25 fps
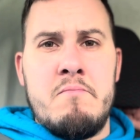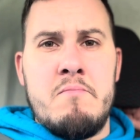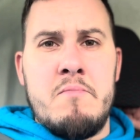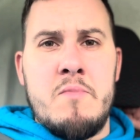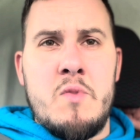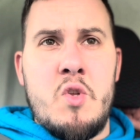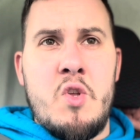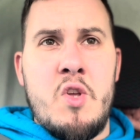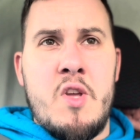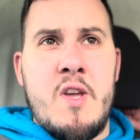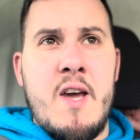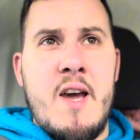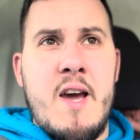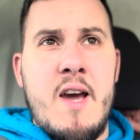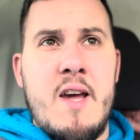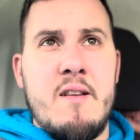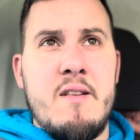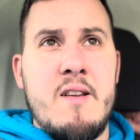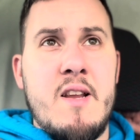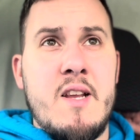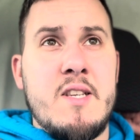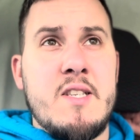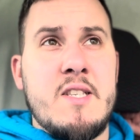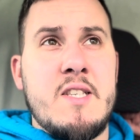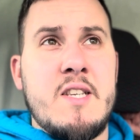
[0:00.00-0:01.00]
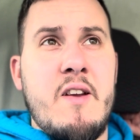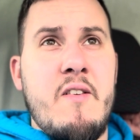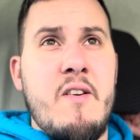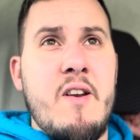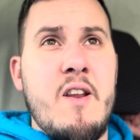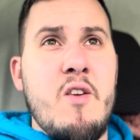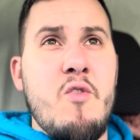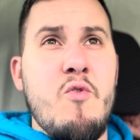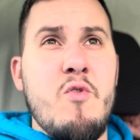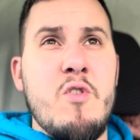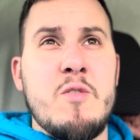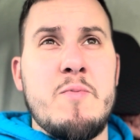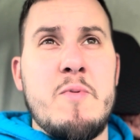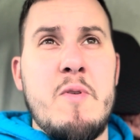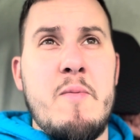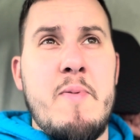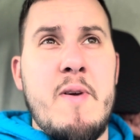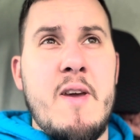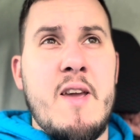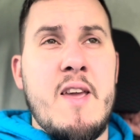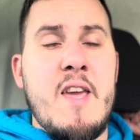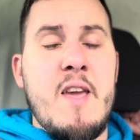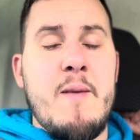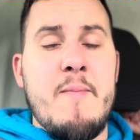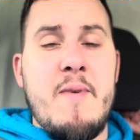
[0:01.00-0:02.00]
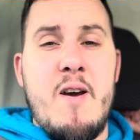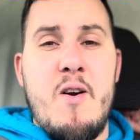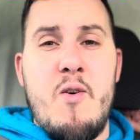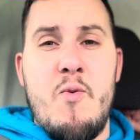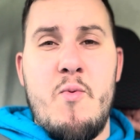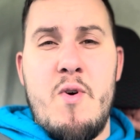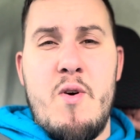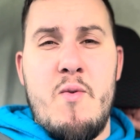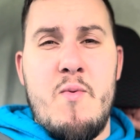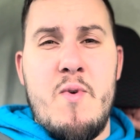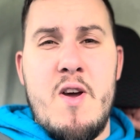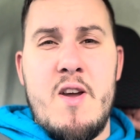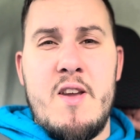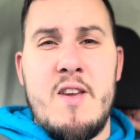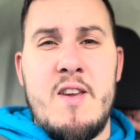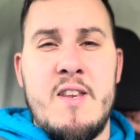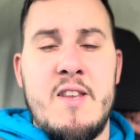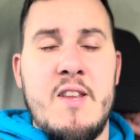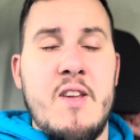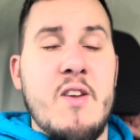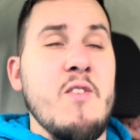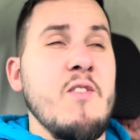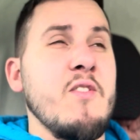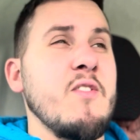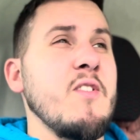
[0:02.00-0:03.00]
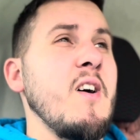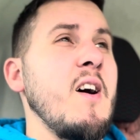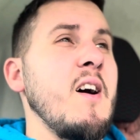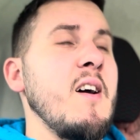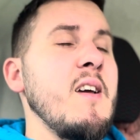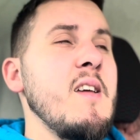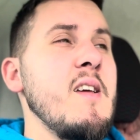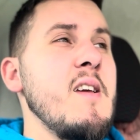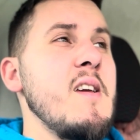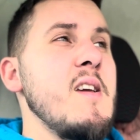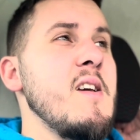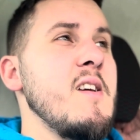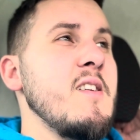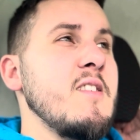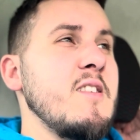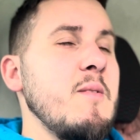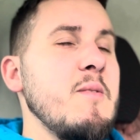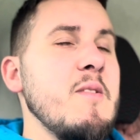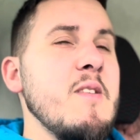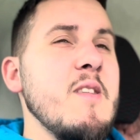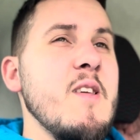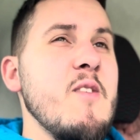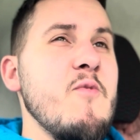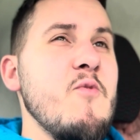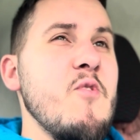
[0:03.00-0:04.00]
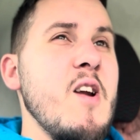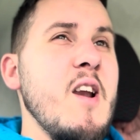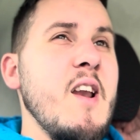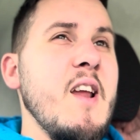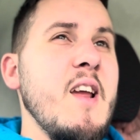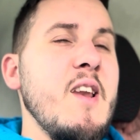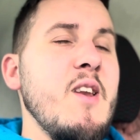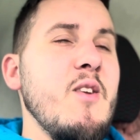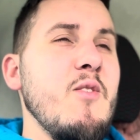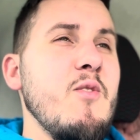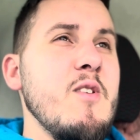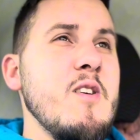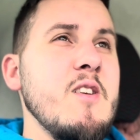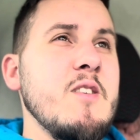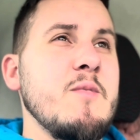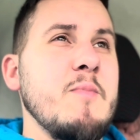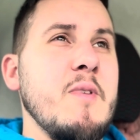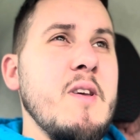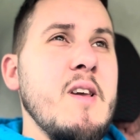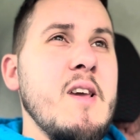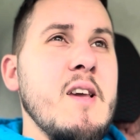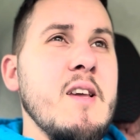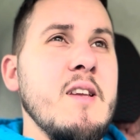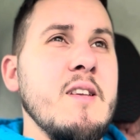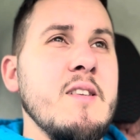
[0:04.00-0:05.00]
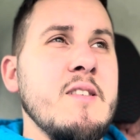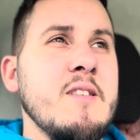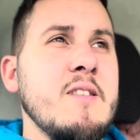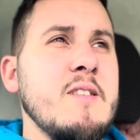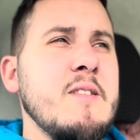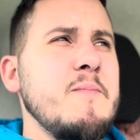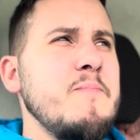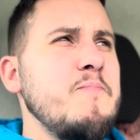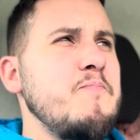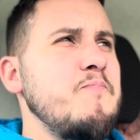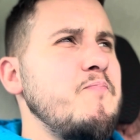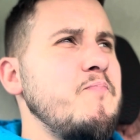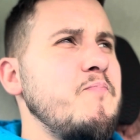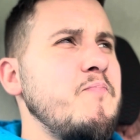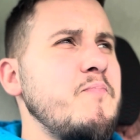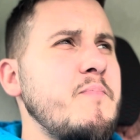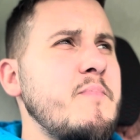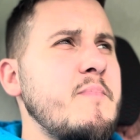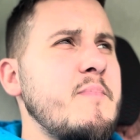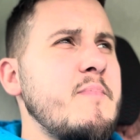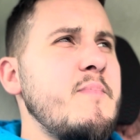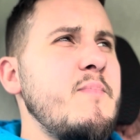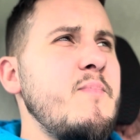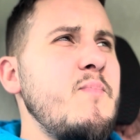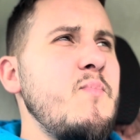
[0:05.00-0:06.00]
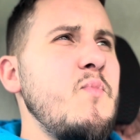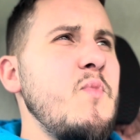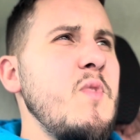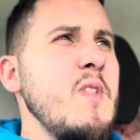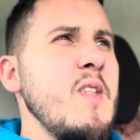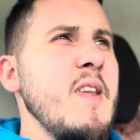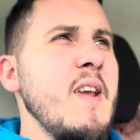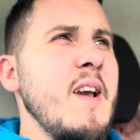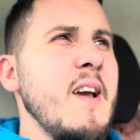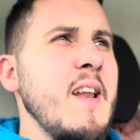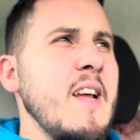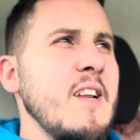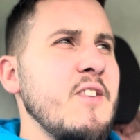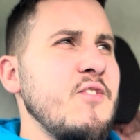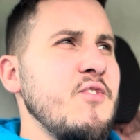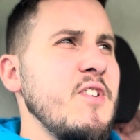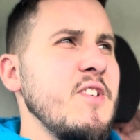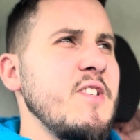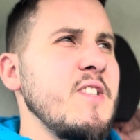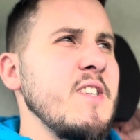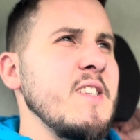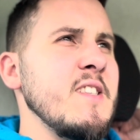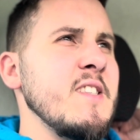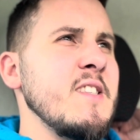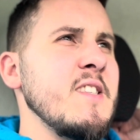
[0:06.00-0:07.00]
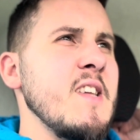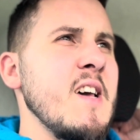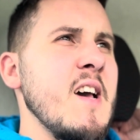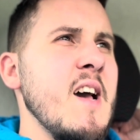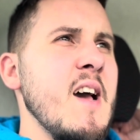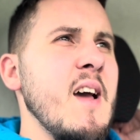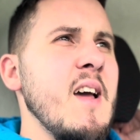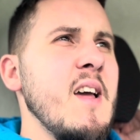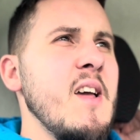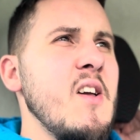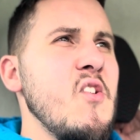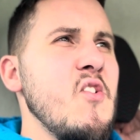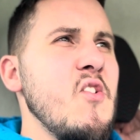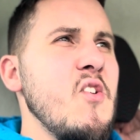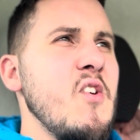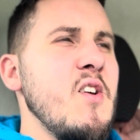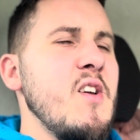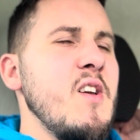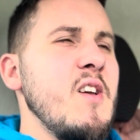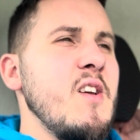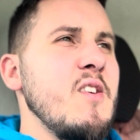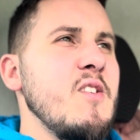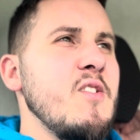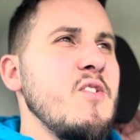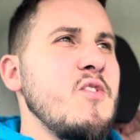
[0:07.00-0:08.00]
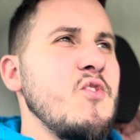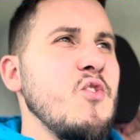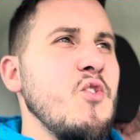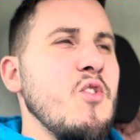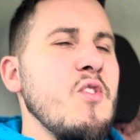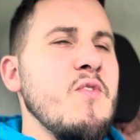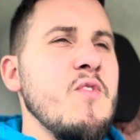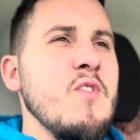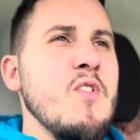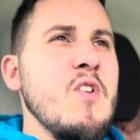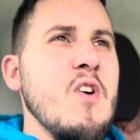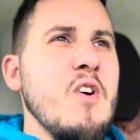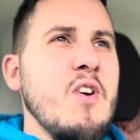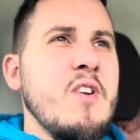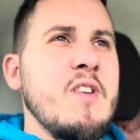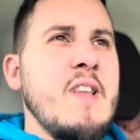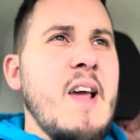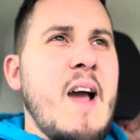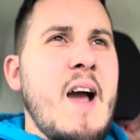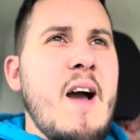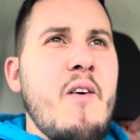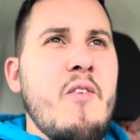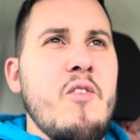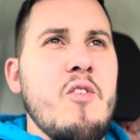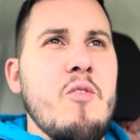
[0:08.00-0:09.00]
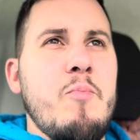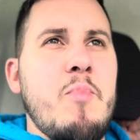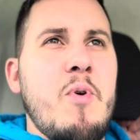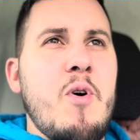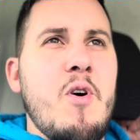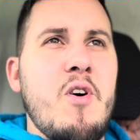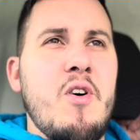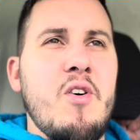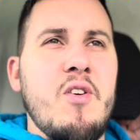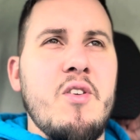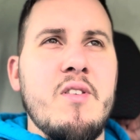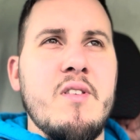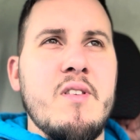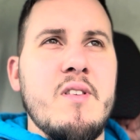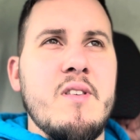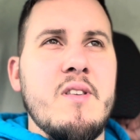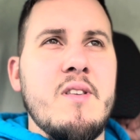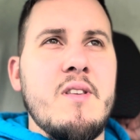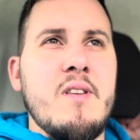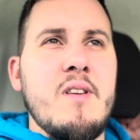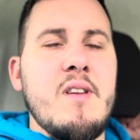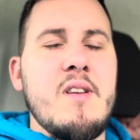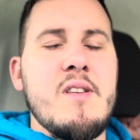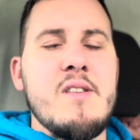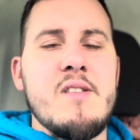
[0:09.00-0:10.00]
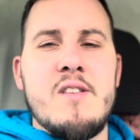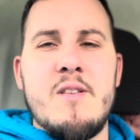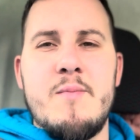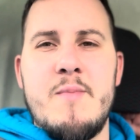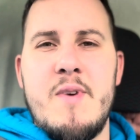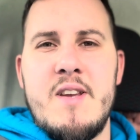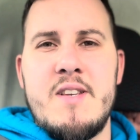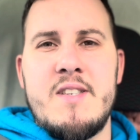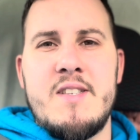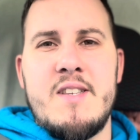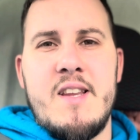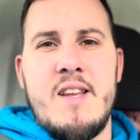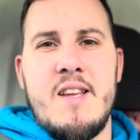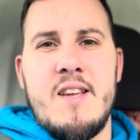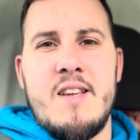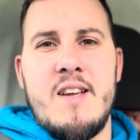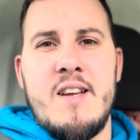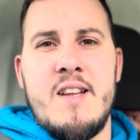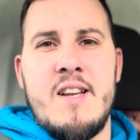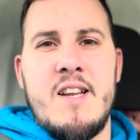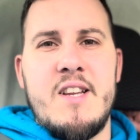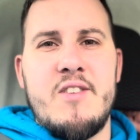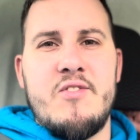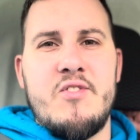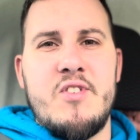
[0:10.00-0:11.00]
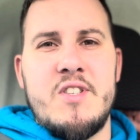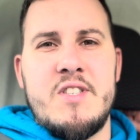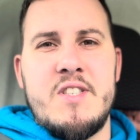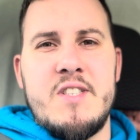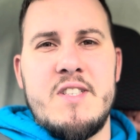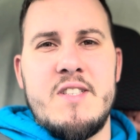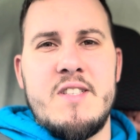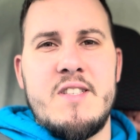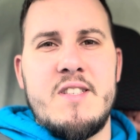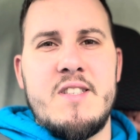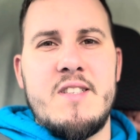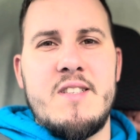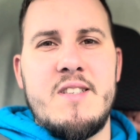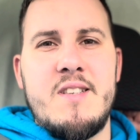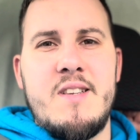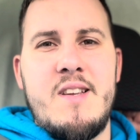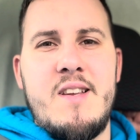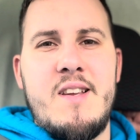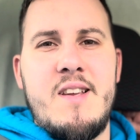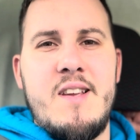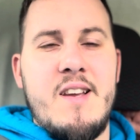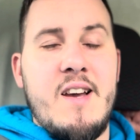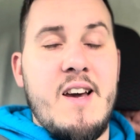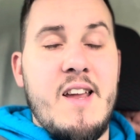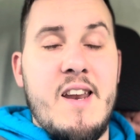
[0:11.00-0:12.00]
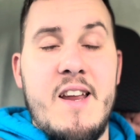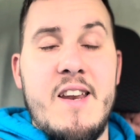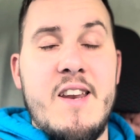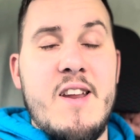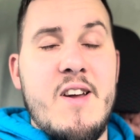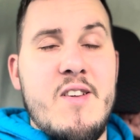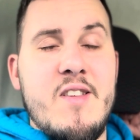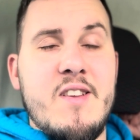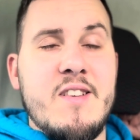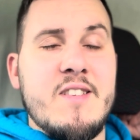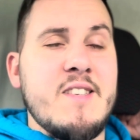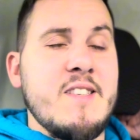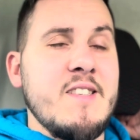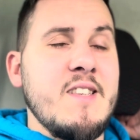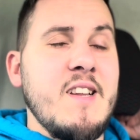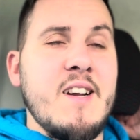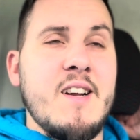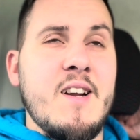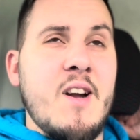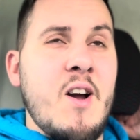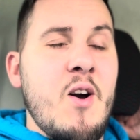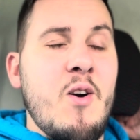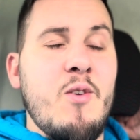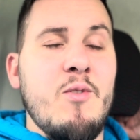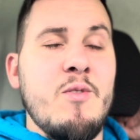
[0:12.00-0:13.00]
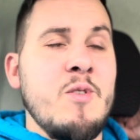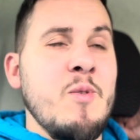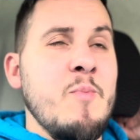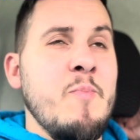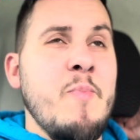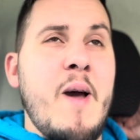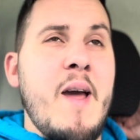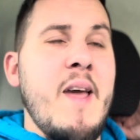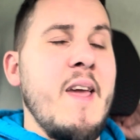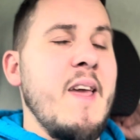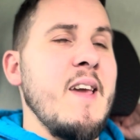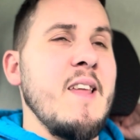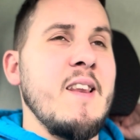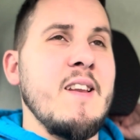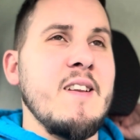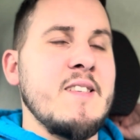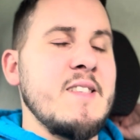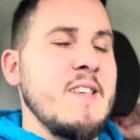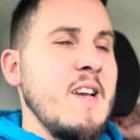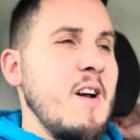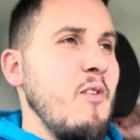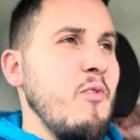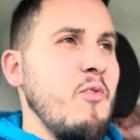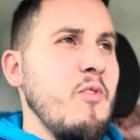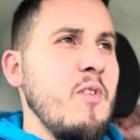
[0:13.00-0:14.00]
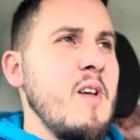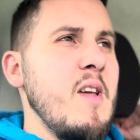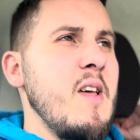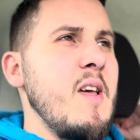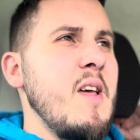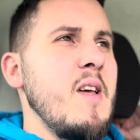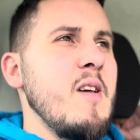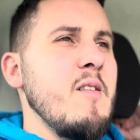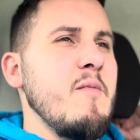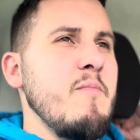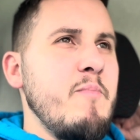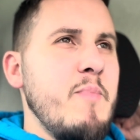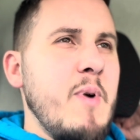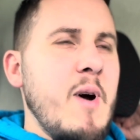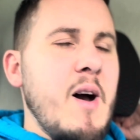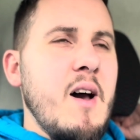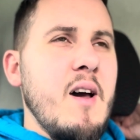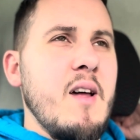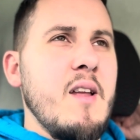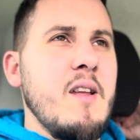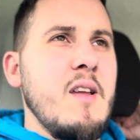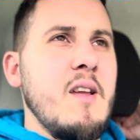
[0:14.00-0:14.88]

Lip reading: you can't necessarily always be picky about what work you do. So something that really annoys me is electricians that sort of look down upon domestic electricians. And I know this is like a whole debate in itself, but